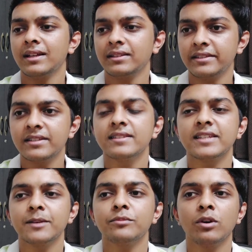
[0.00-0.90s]
This is the
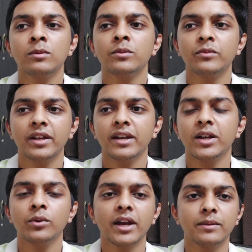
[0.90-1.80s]
same problem where
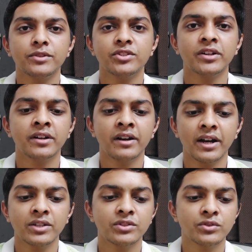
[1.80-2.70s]
network administrator
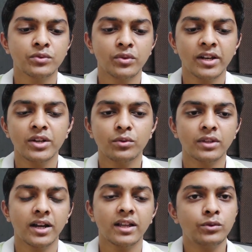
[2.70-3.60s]
tries to really know
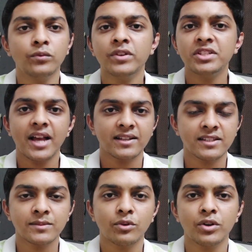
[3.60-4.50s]
that to which
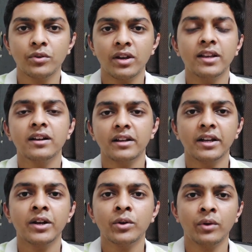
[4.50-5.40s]
access point you are really
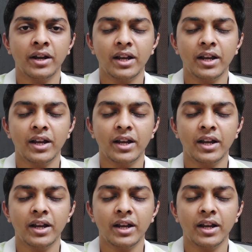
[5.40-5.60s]
connected to right